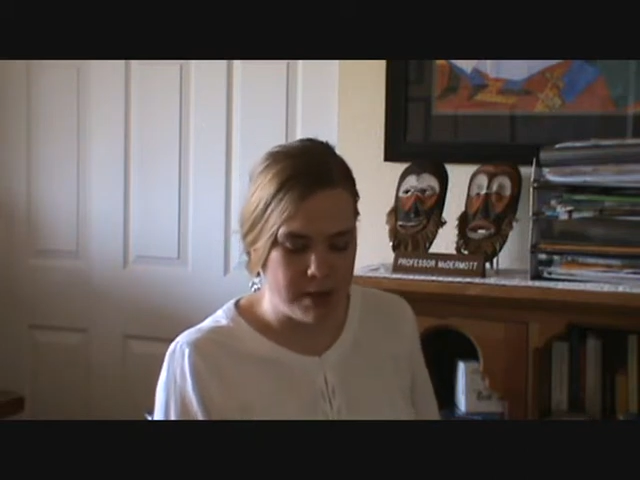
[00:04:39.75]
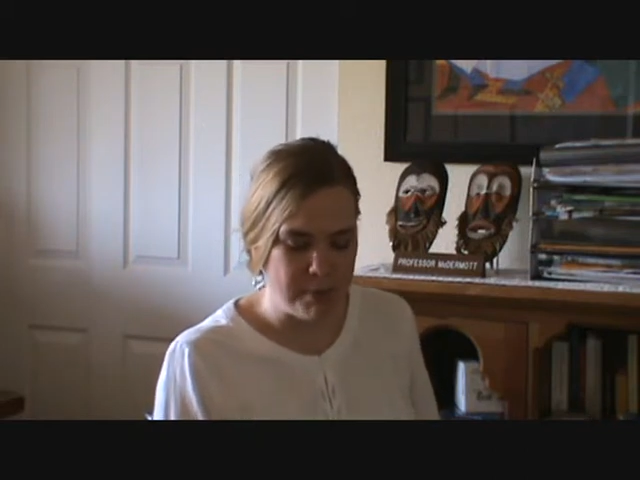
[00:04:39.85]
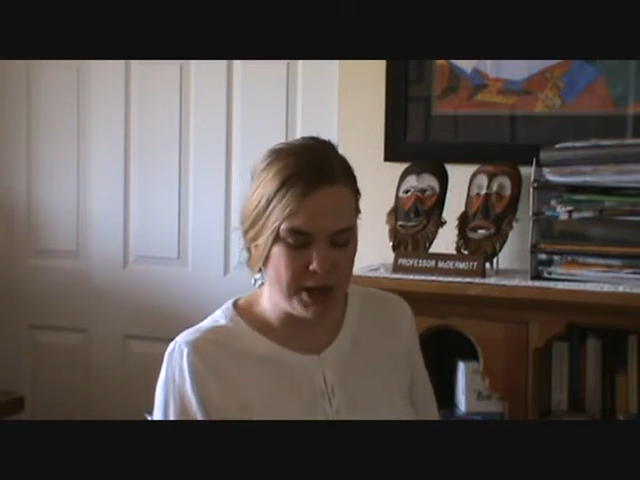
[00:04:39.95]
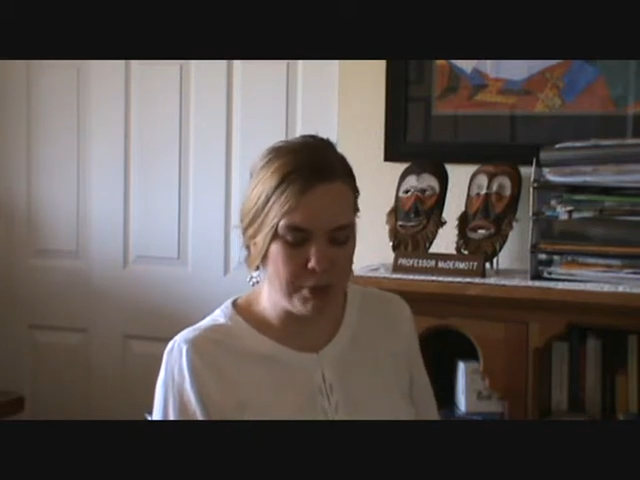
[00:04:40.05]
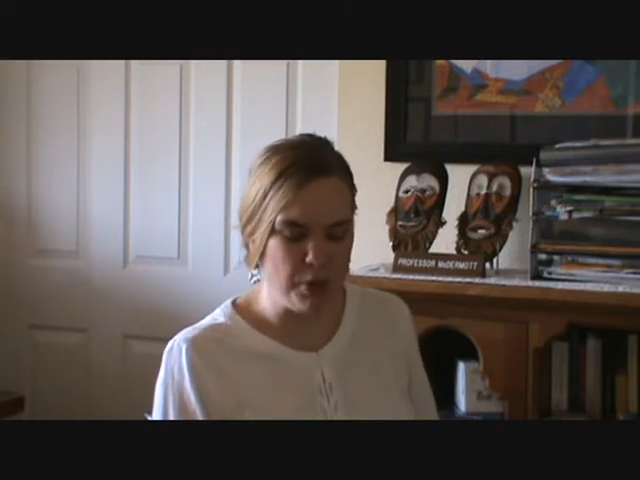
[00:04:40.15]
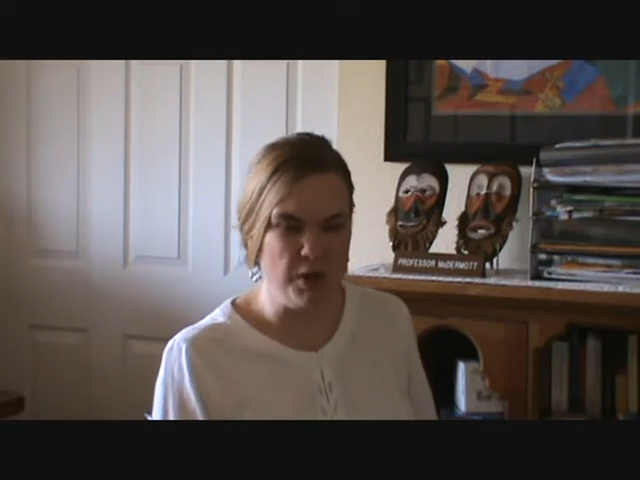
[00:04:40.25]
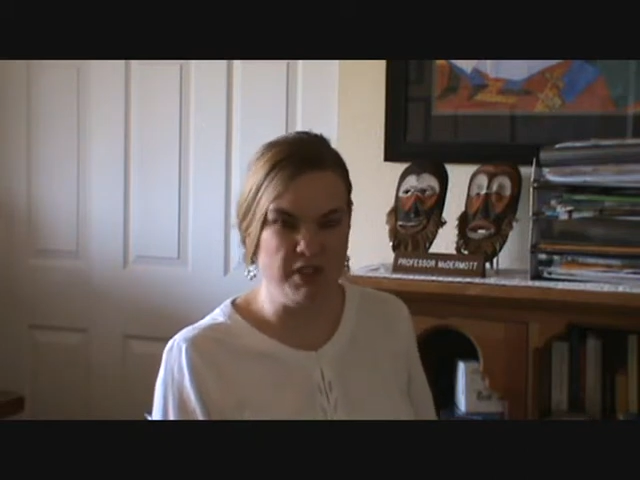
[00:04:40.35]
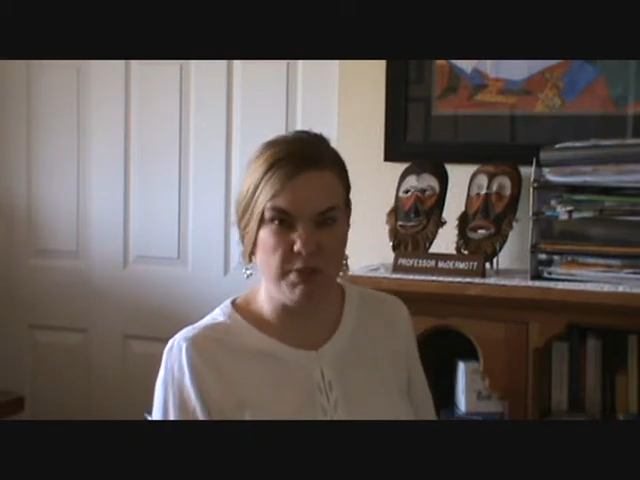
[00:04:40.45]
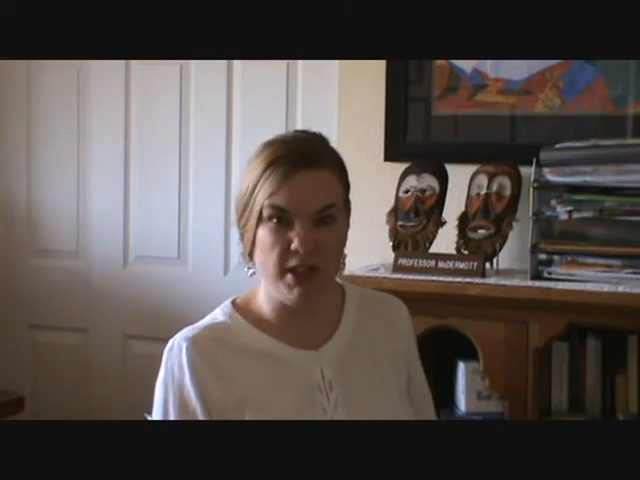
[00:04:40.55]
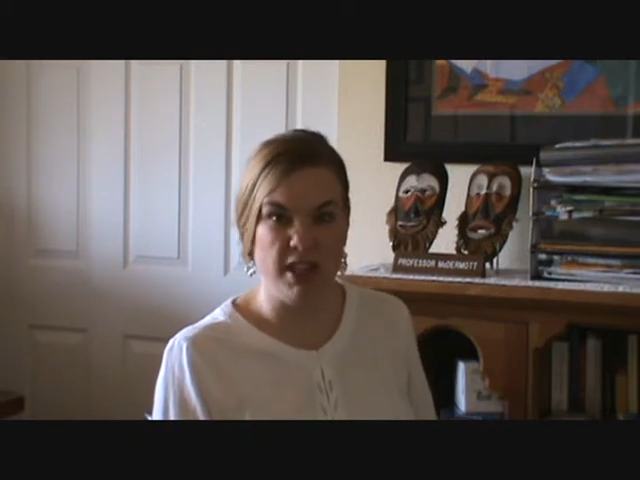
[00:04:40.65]
but it proved
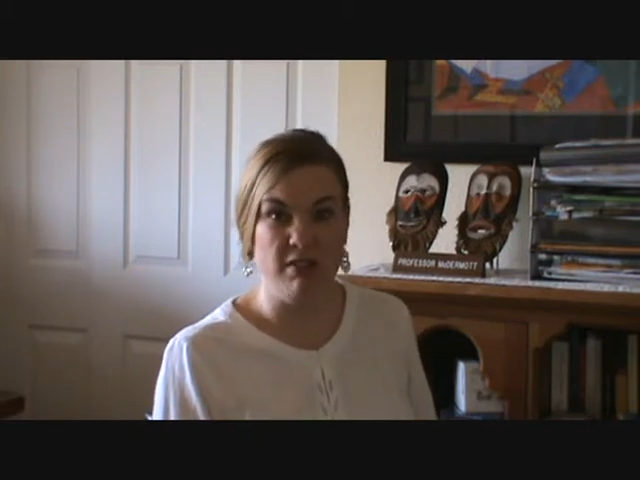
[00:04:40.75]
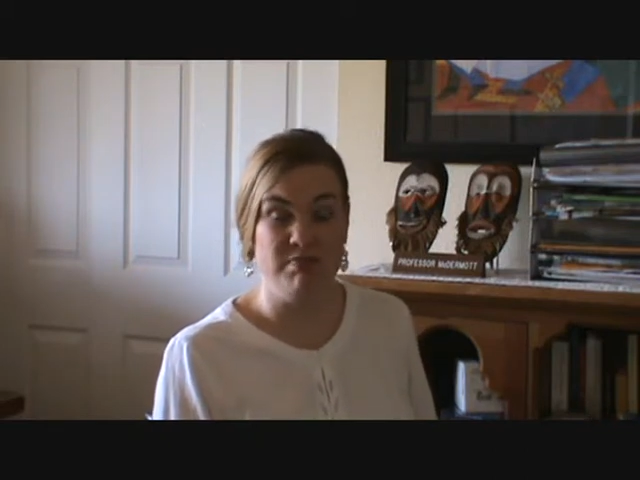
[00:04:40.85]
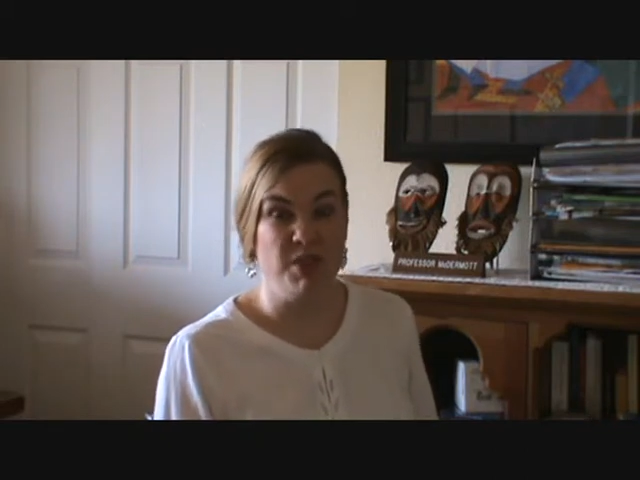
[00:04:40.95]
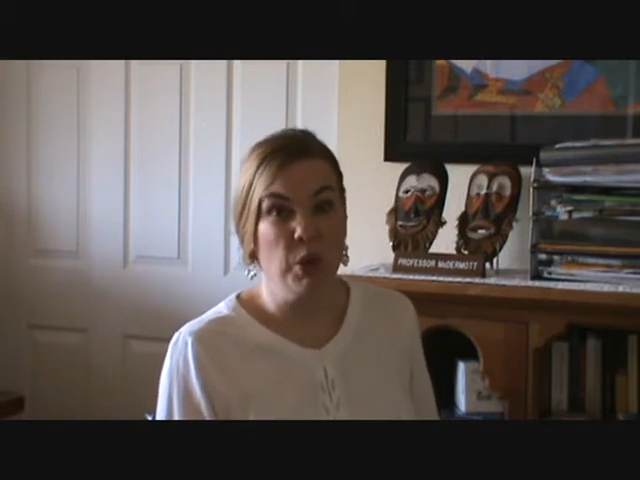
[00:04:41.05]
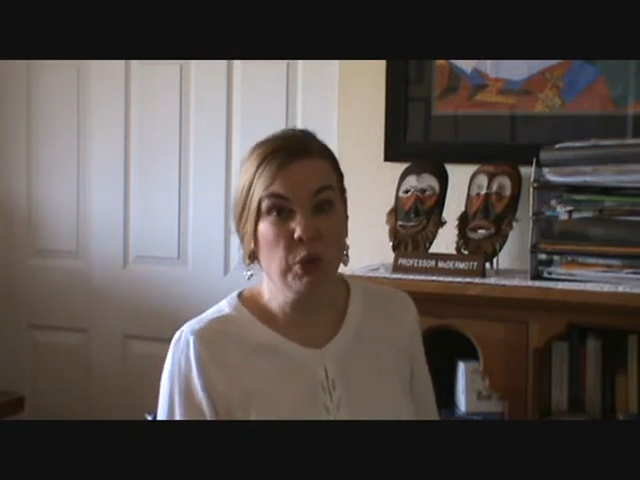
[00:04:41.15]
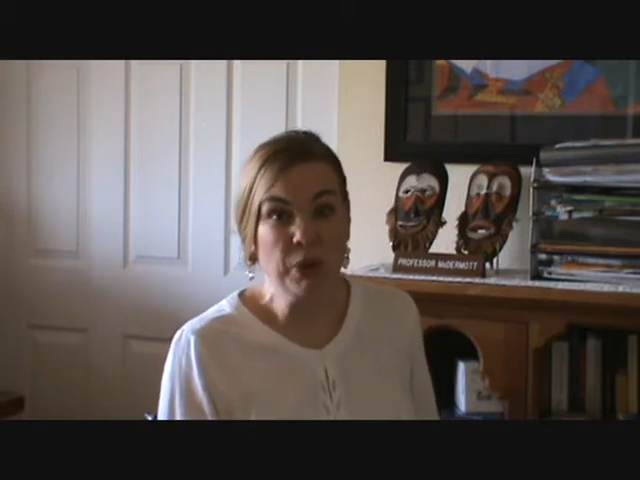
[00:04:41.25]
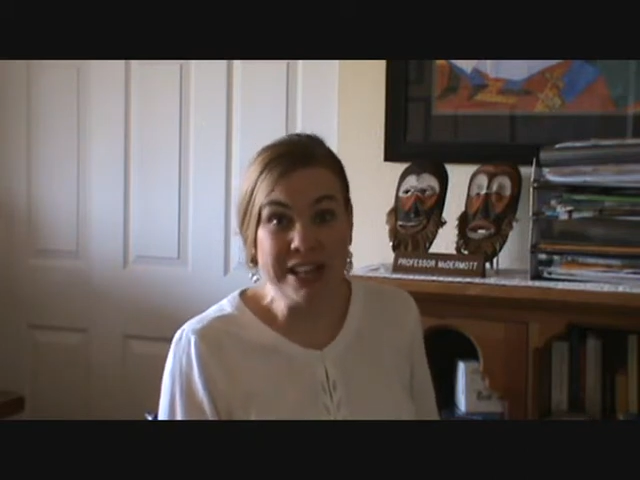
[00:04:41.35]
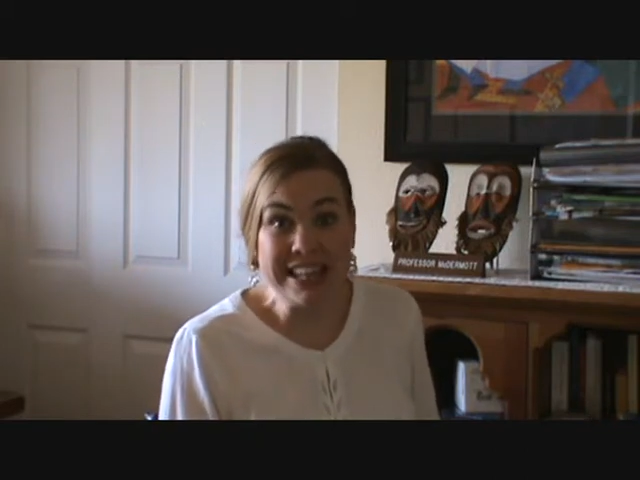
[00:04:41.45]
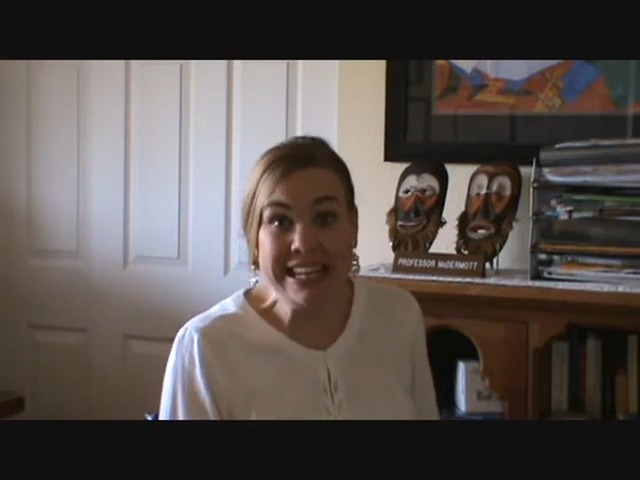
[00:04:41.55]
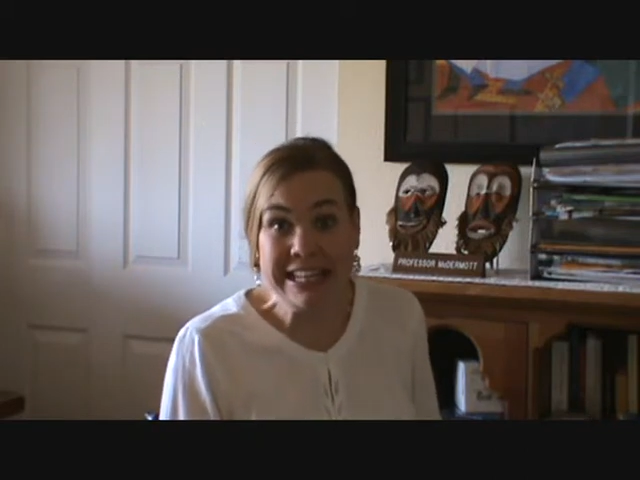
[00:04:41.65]
to be
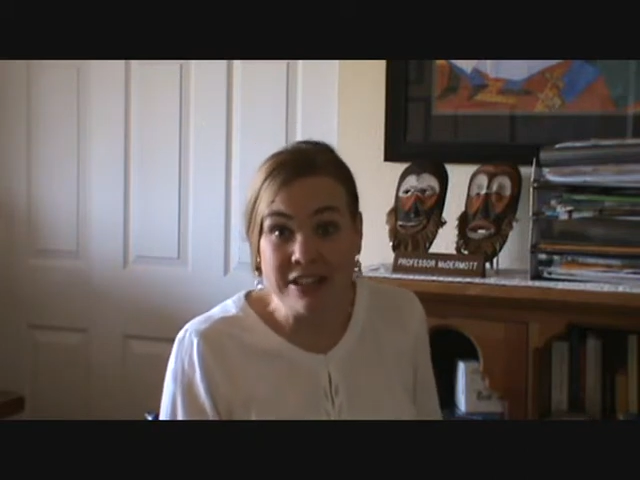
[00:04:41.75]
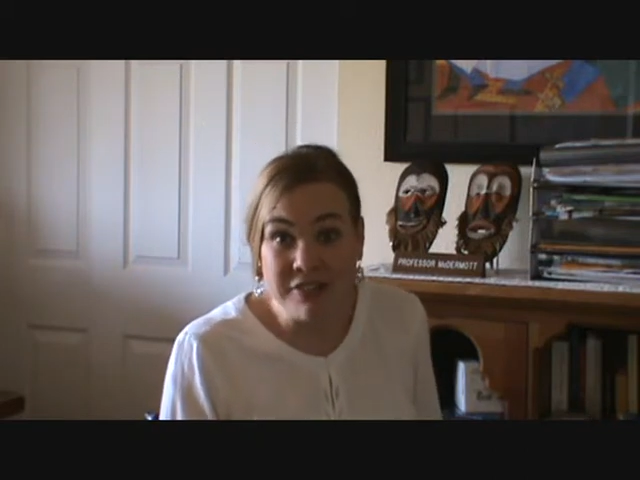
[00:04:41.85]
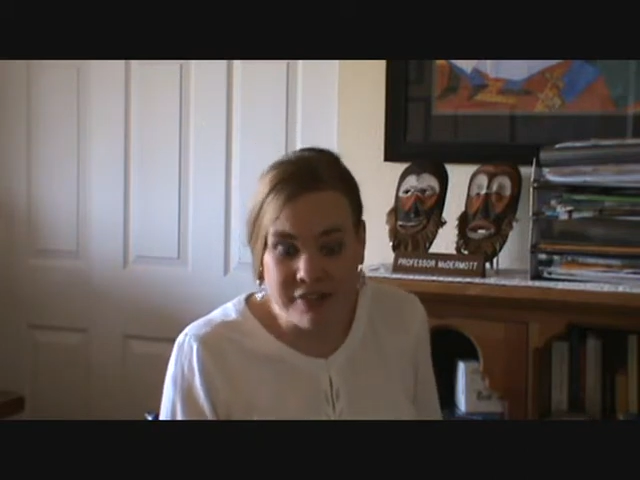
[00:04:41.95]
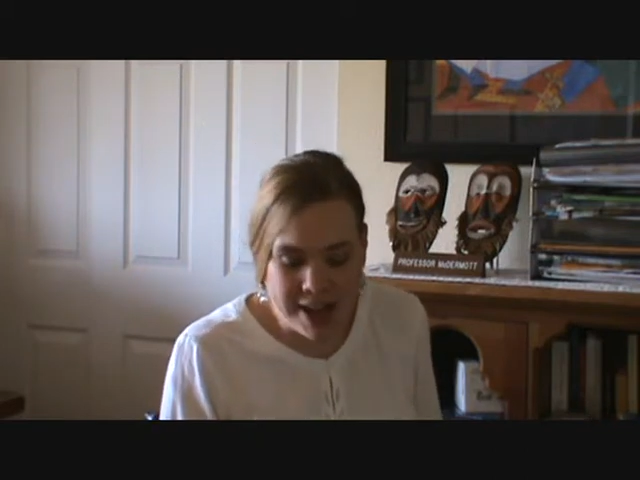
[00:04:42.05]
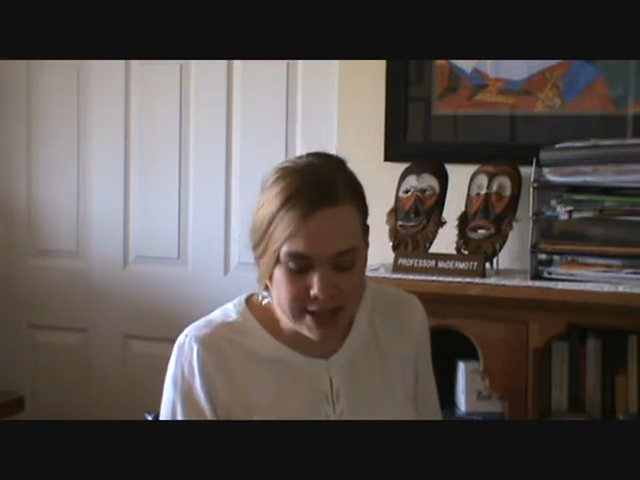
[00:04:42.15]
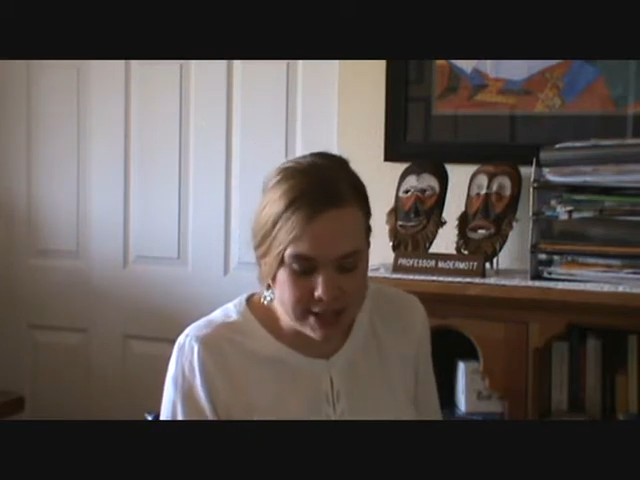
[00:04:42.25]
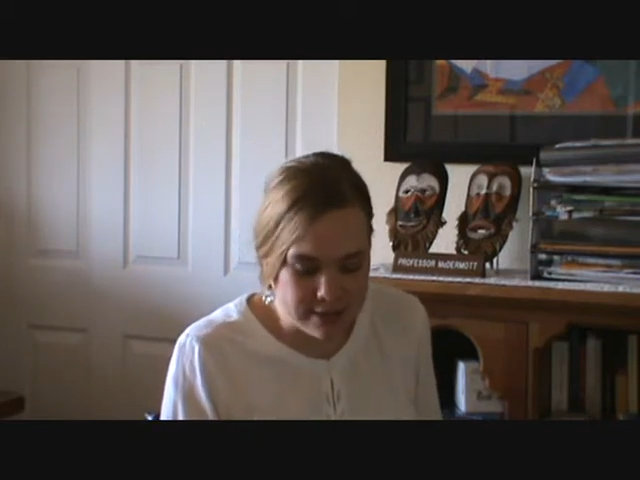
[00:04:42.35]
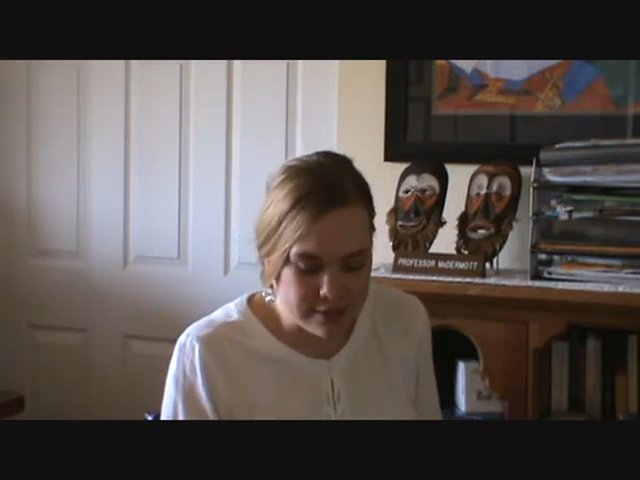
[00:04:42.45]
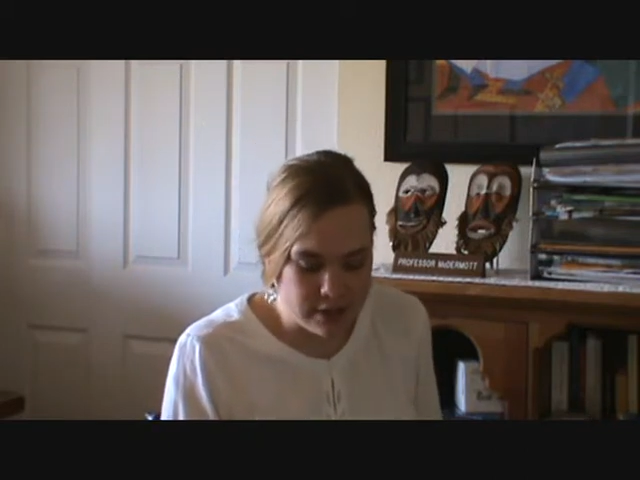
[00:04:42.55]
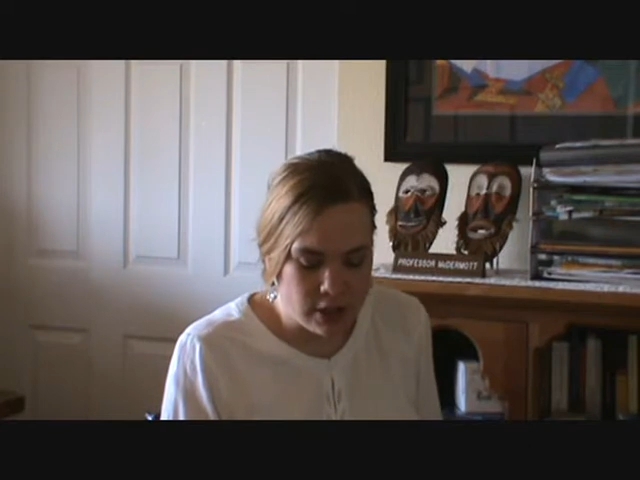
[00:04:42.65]
really
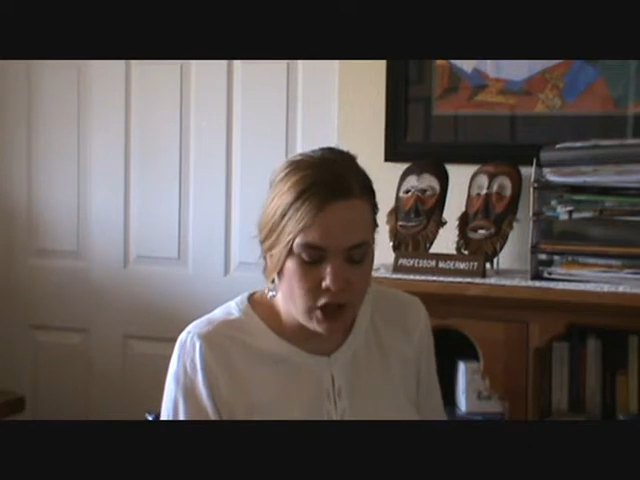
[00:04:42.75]
ineffective.